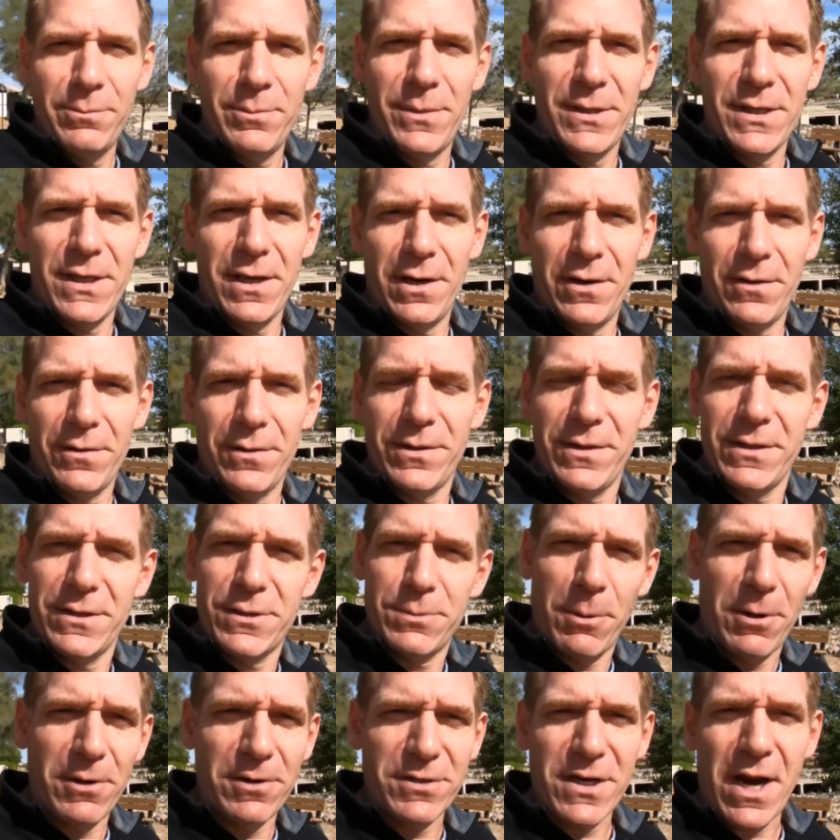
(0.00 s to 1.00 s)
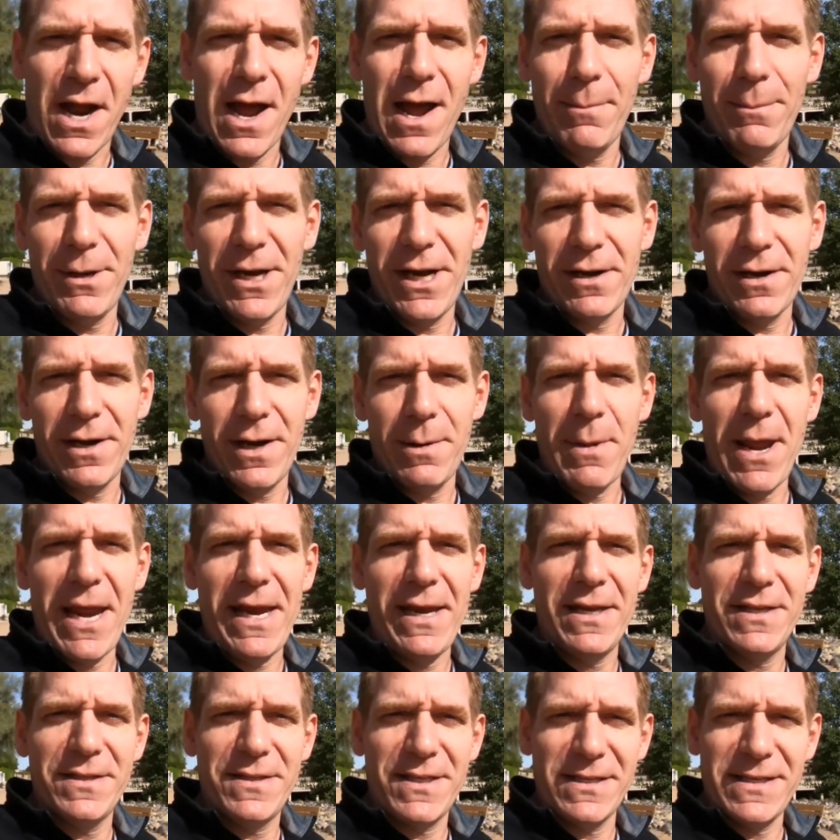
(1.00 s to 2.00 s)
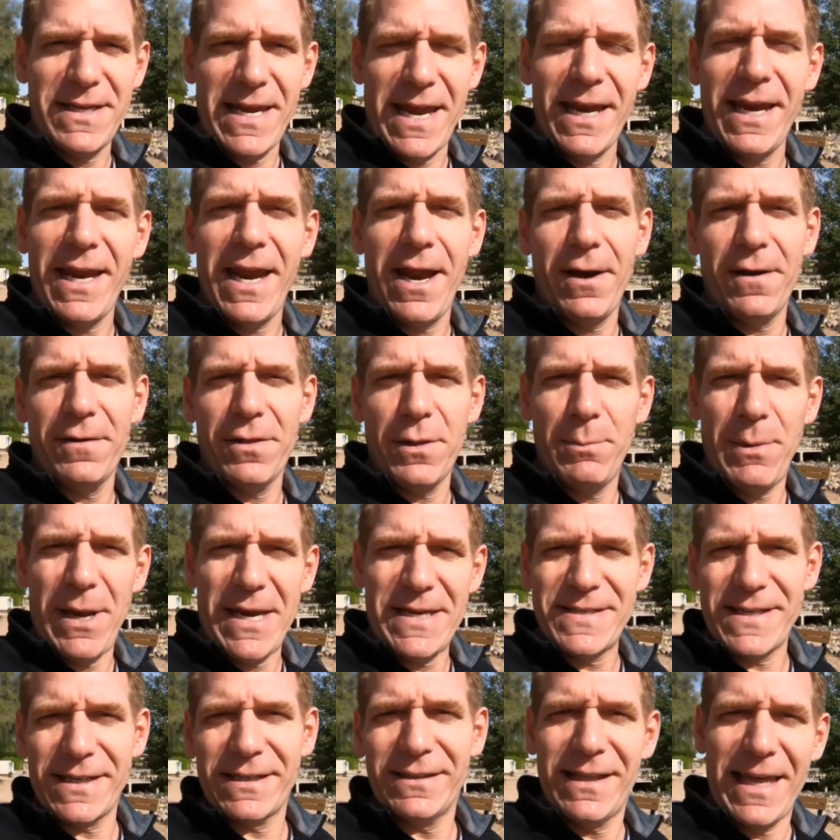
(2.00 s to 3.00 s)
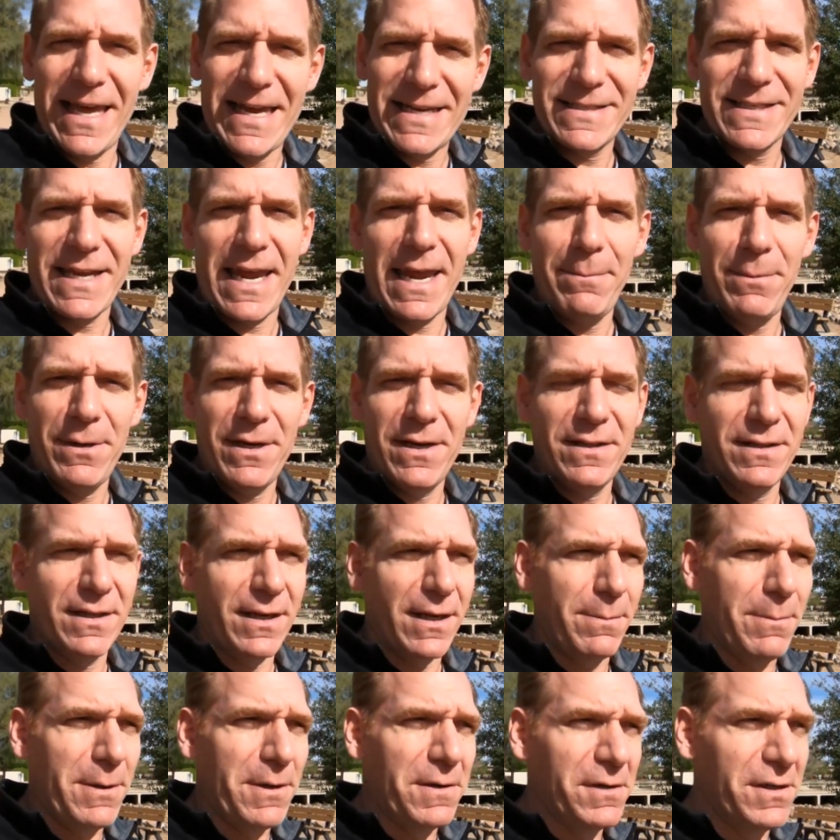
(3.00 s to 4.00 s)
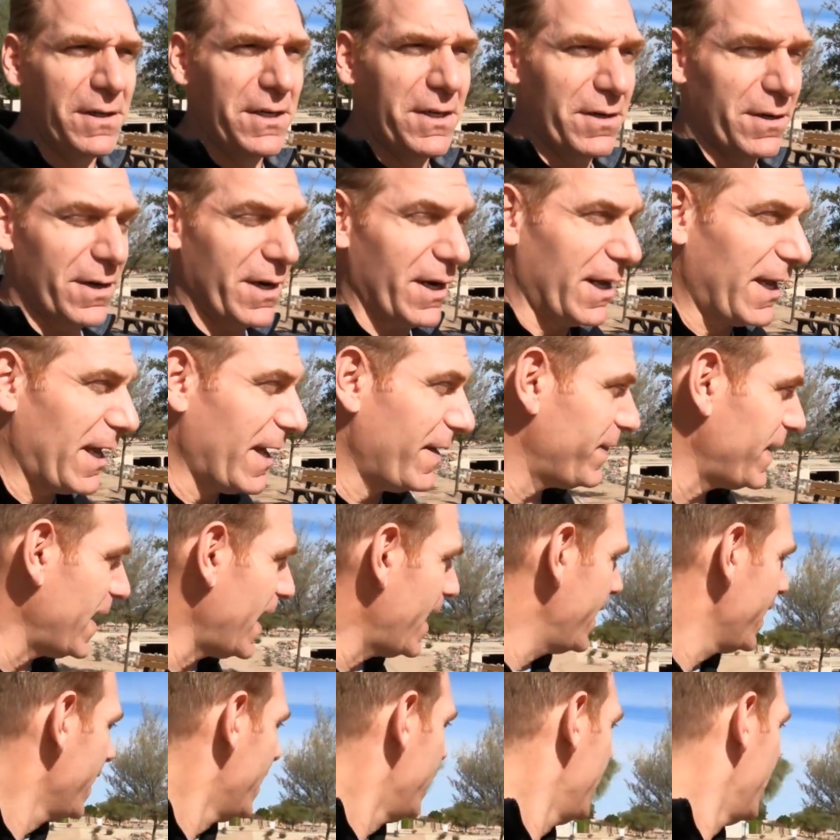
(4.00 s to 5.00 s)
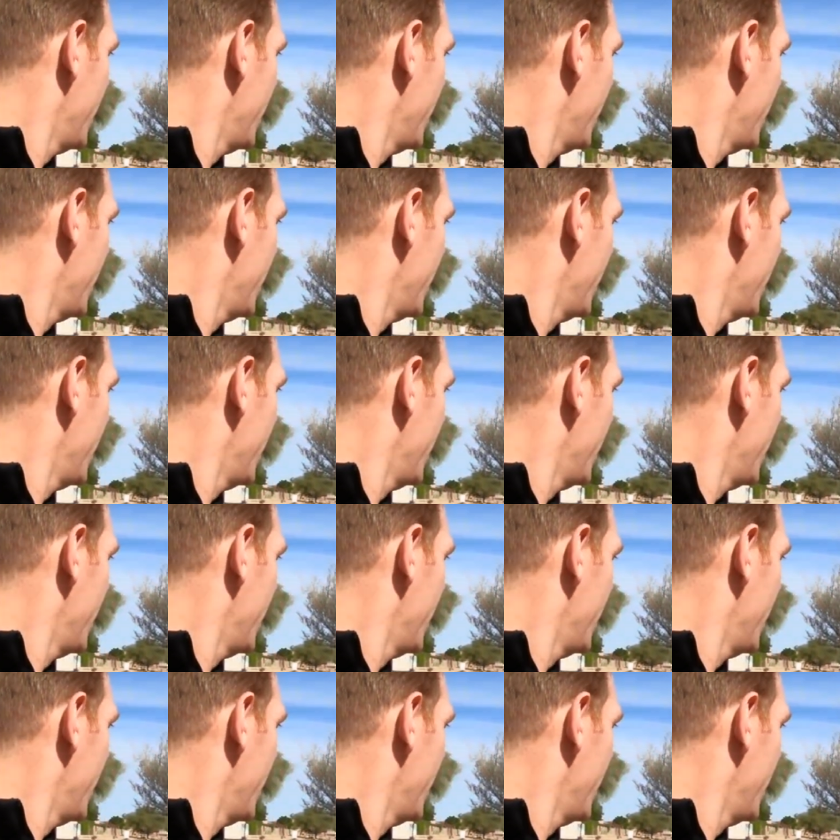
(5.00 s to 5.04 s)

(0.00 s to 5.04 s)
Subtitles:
you know, as far as common area maintenance and taking care of the basic landscaping in the community, you're going to get that.